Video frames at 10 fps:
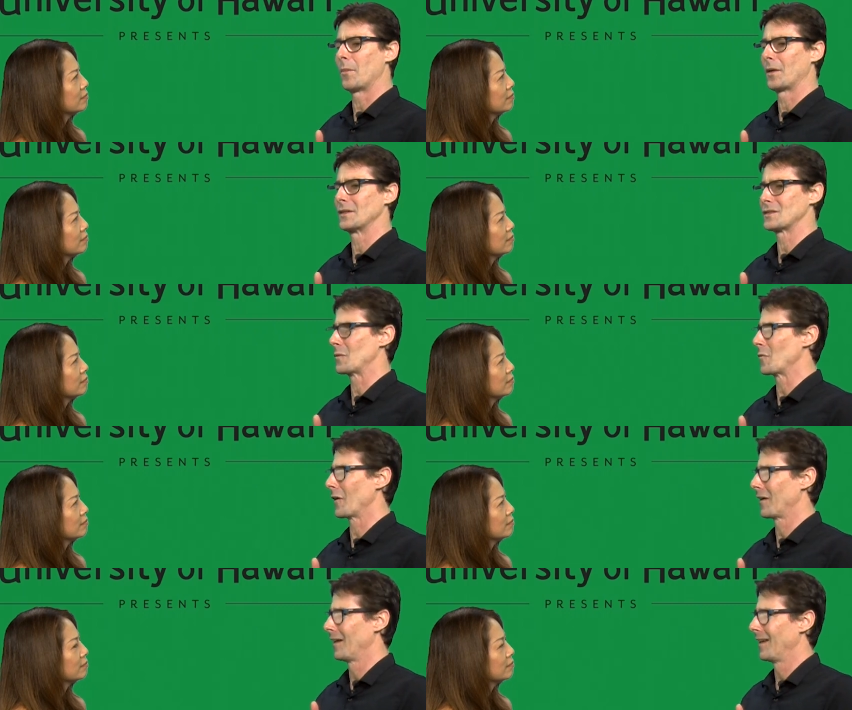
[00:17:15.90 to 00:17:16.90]
Speaker 1: it in
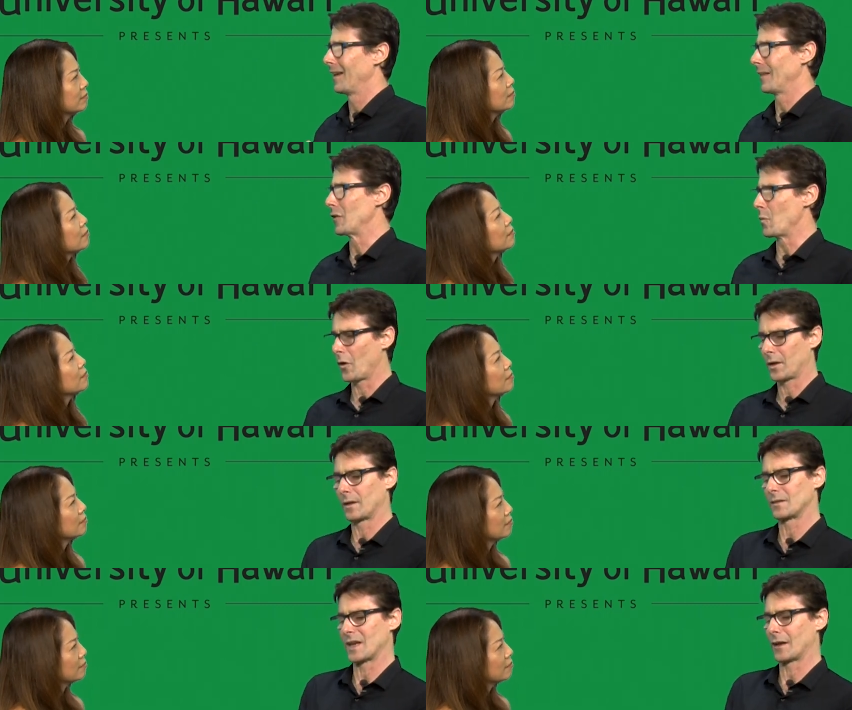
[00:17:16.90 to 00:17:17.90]
somewhere. Then you're
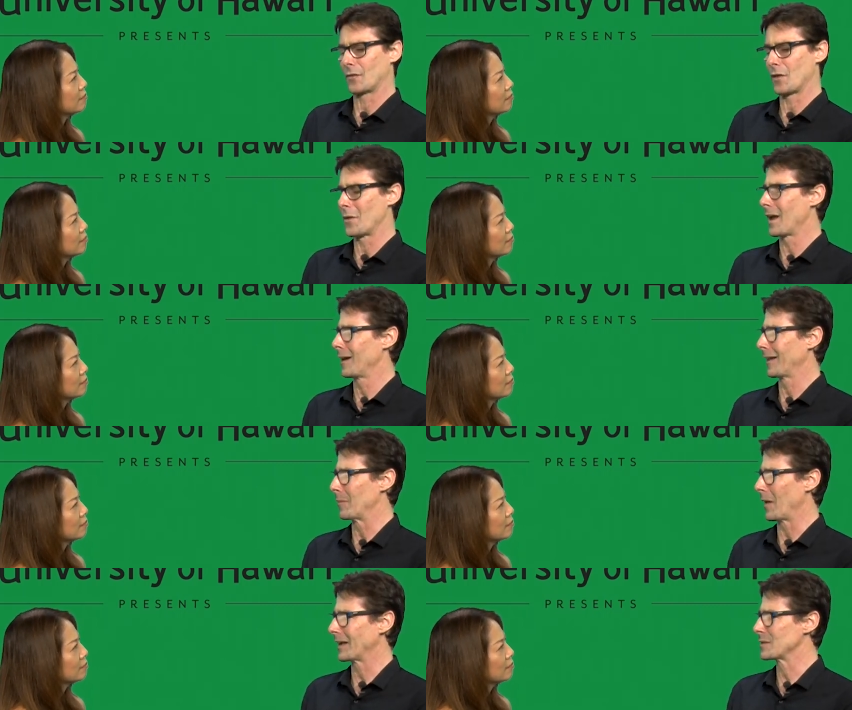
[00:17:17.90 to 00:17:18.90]
working it, tinkering away
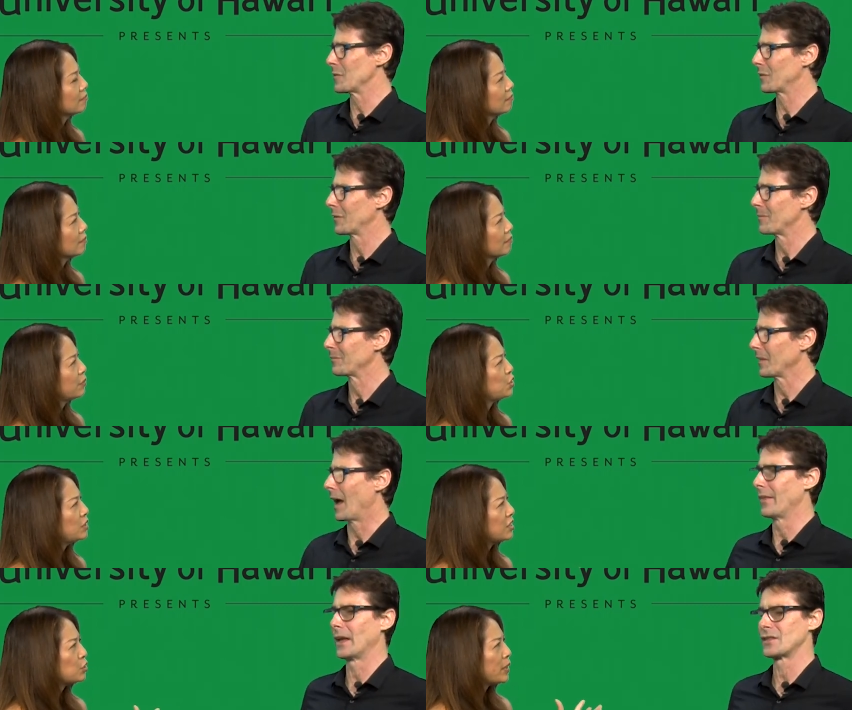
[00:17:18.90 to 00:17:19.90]
like a blacksmith.
Speaker 2: But
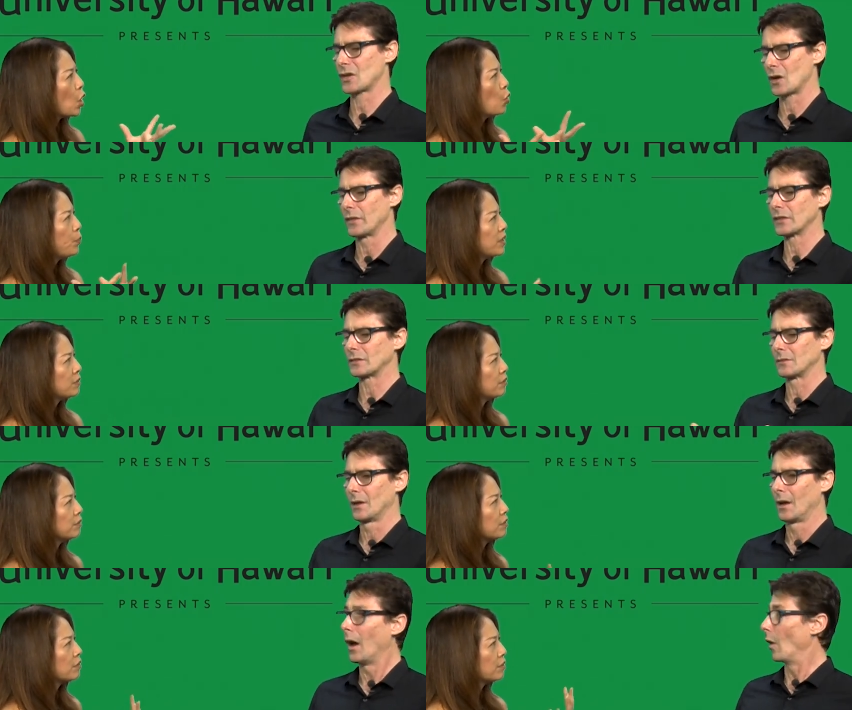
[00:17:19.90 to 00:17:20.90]
you need and to then be suddenly
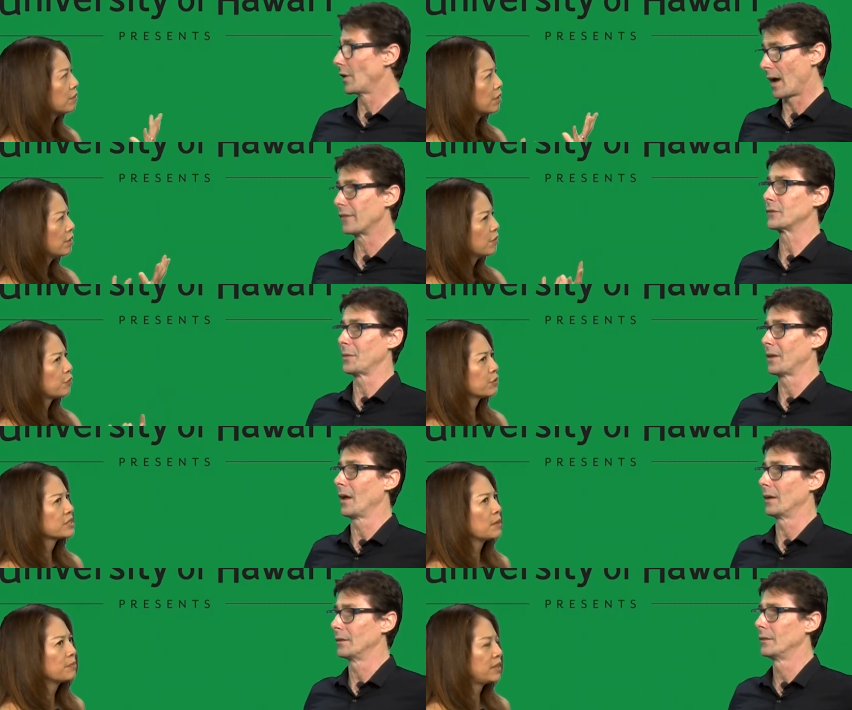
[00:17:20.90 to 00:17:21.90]
open
Speaker 1: oh, you have to be for
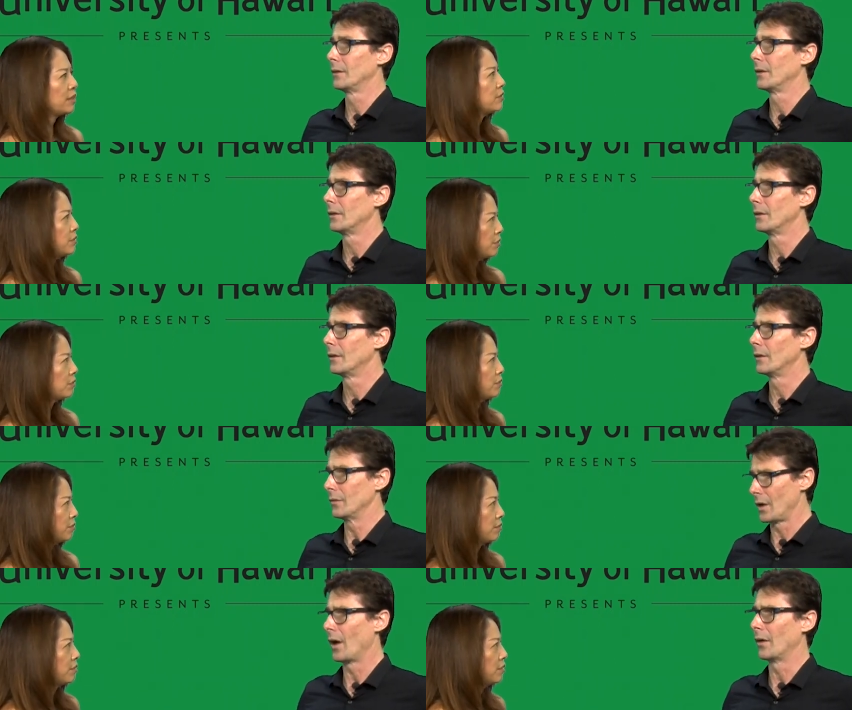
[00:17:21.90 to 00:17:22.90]
yeah.
Speaker 2: something too.
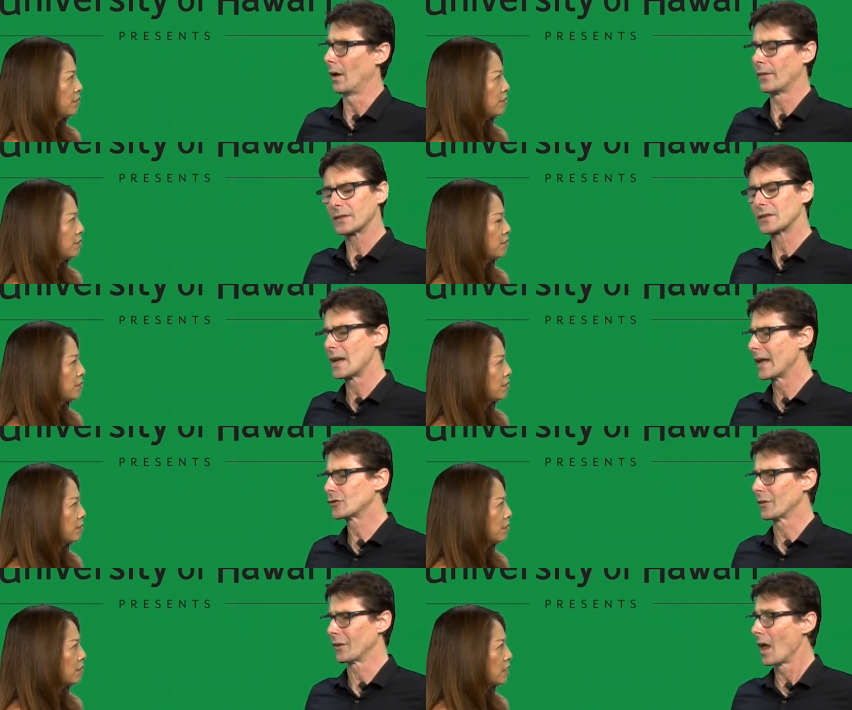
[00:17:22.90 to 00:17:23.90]
Speaker 1: Yeah, and that's the
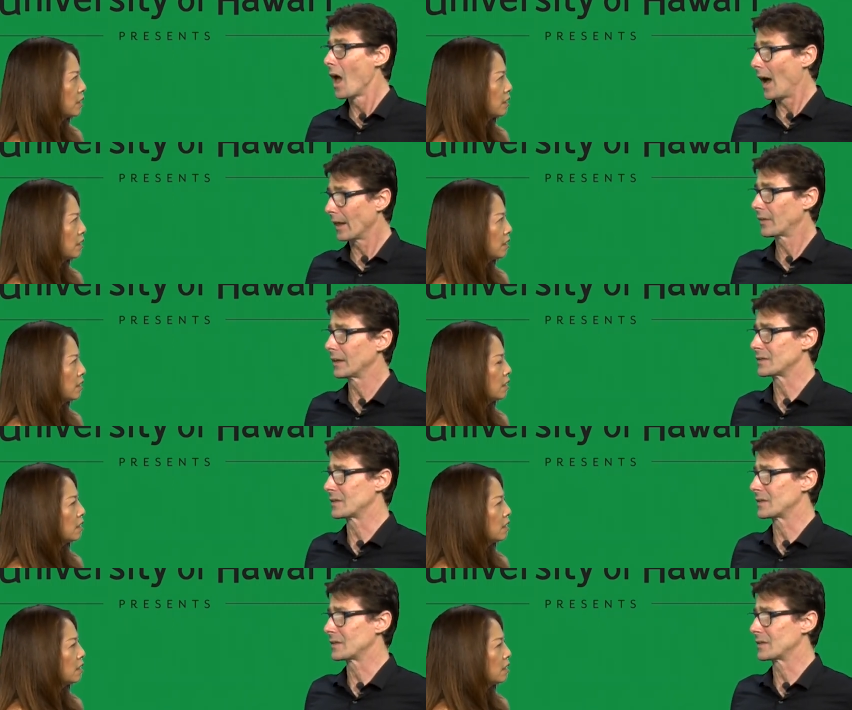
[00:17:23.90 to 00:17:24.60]
nature of it. And I think it's